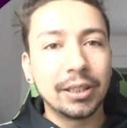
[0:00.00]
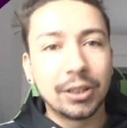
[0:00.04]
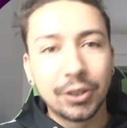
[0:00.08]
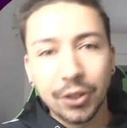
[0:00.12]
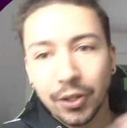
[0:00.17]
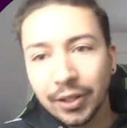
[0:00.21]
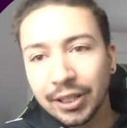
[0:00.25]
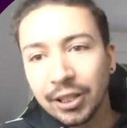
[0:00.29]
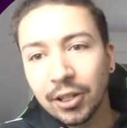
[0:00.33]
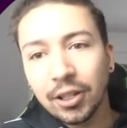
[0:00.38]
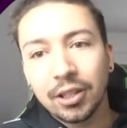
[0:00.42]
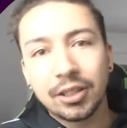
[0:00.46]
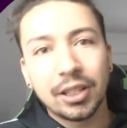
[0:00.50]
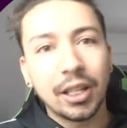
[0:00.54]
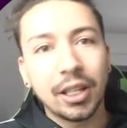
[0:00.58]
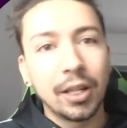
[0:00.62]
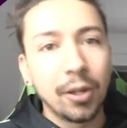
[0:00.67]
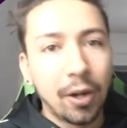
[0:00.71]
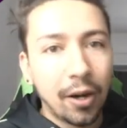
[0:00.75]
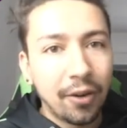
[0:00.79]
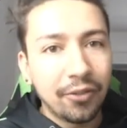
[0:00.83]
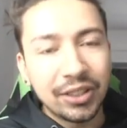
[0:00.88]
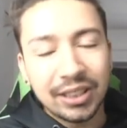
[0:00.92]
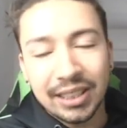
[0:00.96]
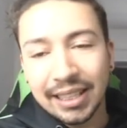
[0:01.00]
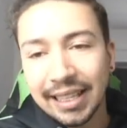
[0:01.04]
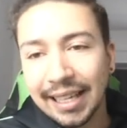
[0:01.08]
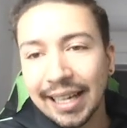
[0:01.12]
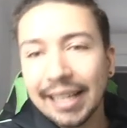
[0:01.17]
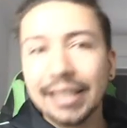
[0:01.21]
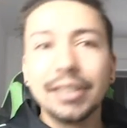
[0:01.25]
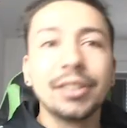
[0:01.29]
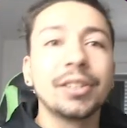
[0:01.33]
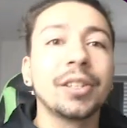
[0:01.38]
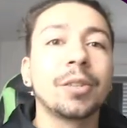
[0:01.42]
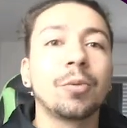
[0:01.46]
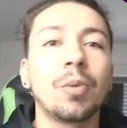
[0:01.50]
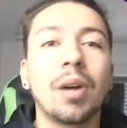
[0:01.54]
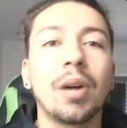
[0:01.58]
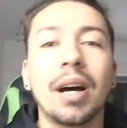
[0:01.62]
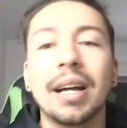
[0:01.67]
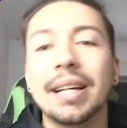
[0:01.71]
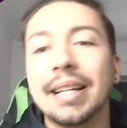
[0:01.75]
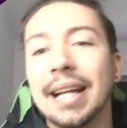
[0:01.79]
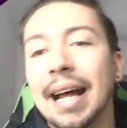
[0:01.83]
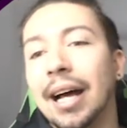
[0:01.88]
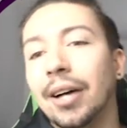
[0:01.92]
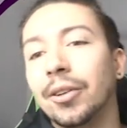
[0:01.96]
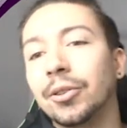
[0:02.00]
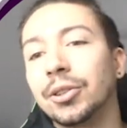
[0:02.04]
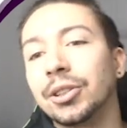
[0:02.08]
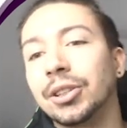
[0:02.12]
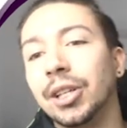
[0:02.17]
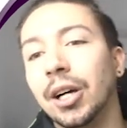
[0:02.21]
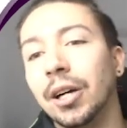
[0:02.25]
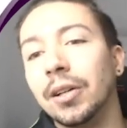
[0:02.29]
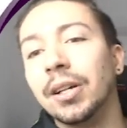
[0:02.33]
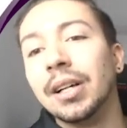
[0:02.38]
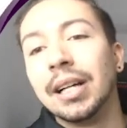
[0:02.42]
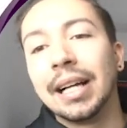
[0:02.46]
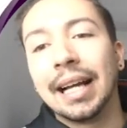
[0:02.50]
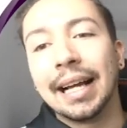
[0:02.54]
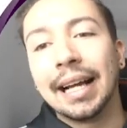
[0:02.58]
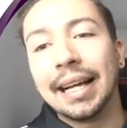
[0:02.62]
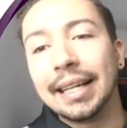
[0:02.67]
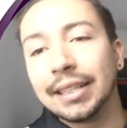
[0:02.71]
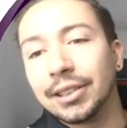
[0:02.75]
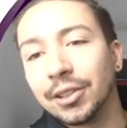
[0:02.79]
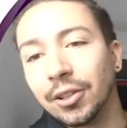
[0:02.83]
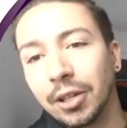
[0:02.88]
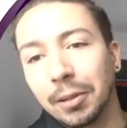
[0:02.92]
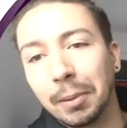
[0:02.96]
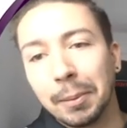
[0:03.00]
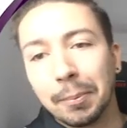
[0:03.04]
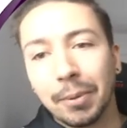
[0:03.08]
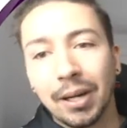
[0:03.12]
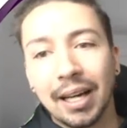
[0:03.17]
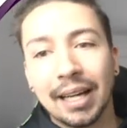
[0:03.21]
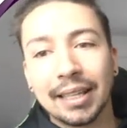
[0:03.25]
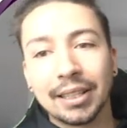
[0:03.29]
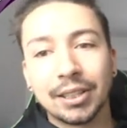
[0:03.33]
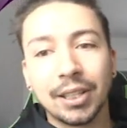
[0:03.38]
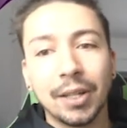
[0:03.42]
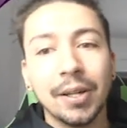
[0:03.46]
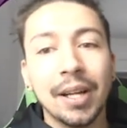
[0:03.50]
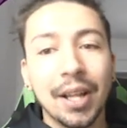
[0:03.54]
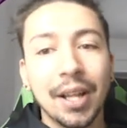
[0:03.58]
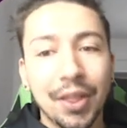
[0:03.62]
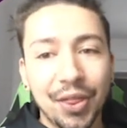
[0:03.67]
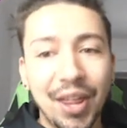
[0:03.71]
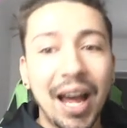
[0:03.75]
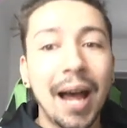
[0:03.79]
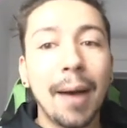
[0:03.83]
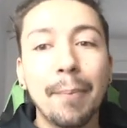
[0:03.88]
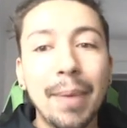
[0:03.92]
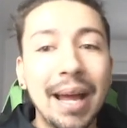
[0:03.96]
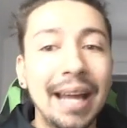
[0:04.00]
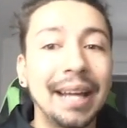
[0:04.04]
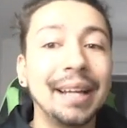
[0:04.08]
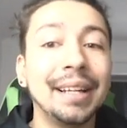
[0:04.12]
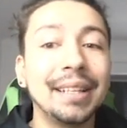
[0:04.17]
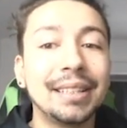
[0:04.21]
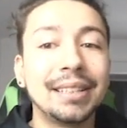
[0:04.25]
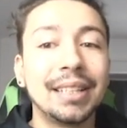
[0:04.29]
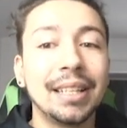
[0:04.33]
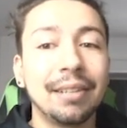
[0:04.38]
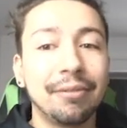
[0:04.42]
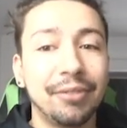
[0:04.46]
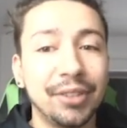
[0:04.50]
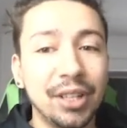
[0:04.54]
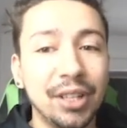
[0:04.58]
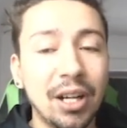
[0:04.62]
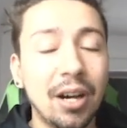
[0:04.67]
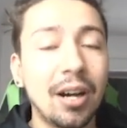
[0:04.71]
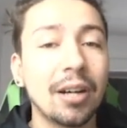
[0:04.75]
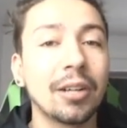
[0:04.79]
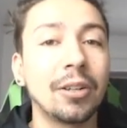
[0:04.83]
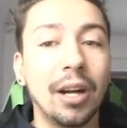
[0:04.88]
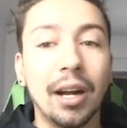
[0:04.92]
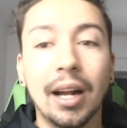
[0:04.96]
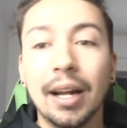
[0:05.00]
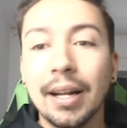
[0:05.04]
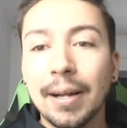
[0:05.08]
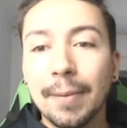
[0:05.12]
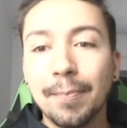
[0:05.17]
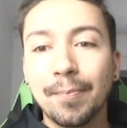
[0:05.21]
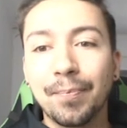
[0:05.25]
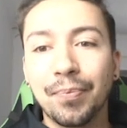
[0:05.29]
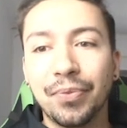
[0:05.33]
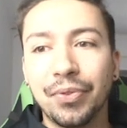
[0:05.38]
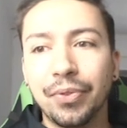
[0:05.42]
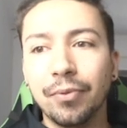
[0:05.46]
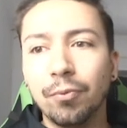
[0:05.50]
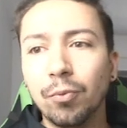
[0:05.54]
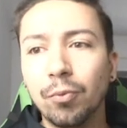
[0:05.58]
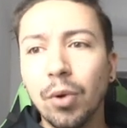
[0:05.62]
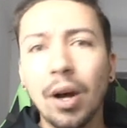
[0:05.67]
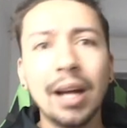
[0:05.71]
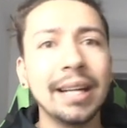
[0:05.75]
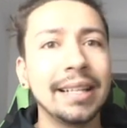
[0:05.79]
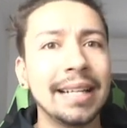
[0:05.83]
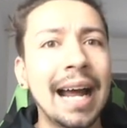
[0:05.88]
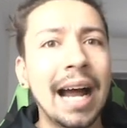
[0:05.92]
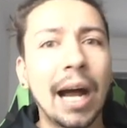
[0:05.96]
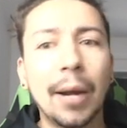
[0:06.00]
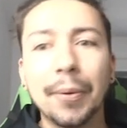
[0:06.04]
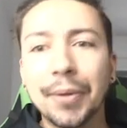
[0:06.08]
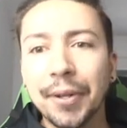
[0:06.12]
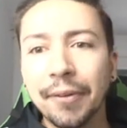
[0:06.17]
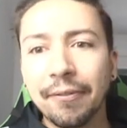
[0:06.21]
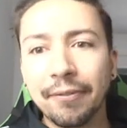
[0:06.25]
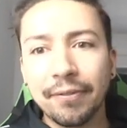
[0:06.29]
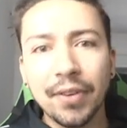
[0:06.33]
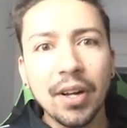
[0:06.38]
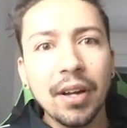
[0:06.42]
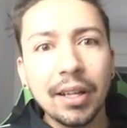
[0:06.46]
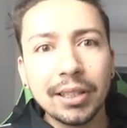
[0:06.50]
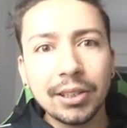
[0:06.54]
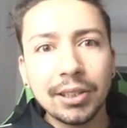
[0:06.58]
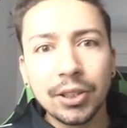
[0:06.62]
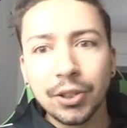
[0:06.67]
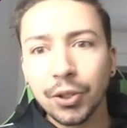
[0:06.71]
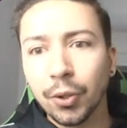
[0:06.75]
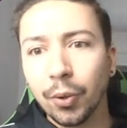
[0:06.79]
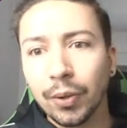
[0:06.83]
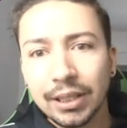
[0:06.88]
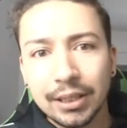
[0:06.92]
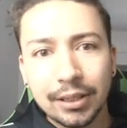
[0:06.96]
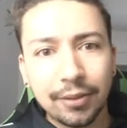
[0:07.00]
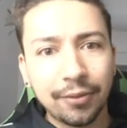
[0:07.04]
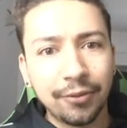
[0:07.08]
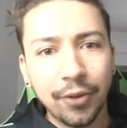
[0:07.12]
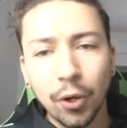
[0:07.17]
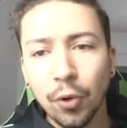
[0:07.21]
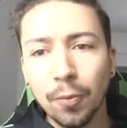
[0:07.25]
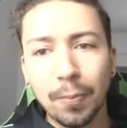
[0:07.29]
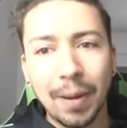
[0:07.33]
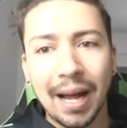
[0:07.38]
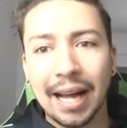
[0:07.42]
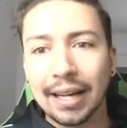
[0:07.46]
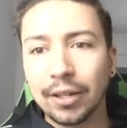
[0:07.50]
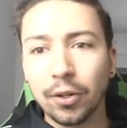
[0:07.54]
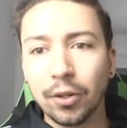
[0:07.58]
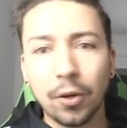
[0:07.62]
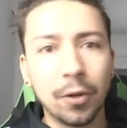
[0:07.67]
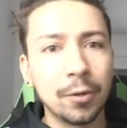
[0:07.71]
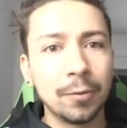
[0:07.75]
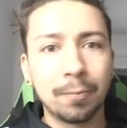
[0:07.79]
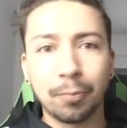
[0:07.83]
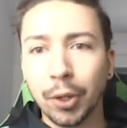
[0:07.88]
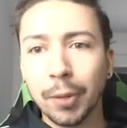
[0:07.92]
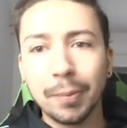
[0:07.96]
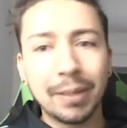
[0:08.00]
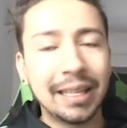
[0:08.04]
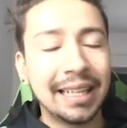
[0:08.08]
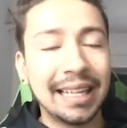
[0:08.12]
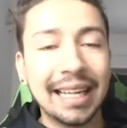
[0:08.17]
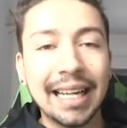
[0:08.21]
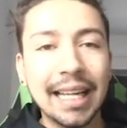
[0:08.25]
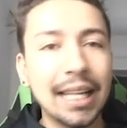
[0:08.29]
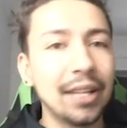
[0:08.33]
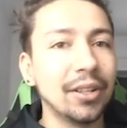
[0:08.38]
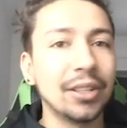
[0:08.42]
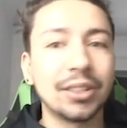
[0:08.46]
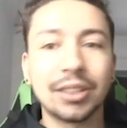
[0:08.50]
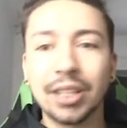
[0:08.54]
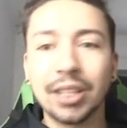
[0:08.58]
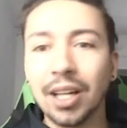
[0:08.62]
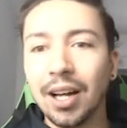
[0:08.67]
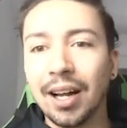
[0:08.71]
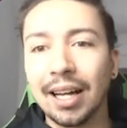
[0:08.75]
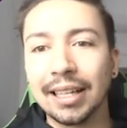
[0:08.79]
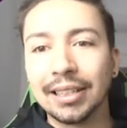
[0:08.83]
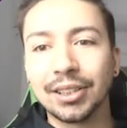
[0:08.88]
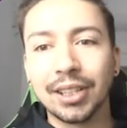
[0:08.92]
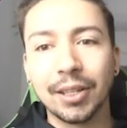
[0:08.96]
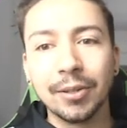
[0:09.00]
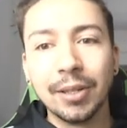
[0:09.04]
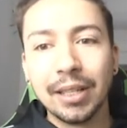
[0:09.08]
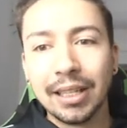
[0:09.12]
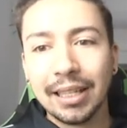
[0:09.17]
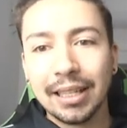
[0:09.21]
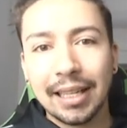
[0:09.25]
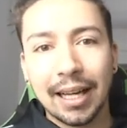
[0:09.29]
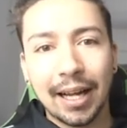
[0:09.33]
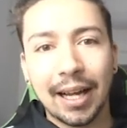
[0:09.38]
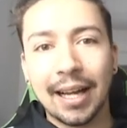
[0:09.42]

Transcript: good. Johnny Otto obviously injured right now, so he's not going to be playing. So that makes Vinagre right now the first choice fullback on probably either side. So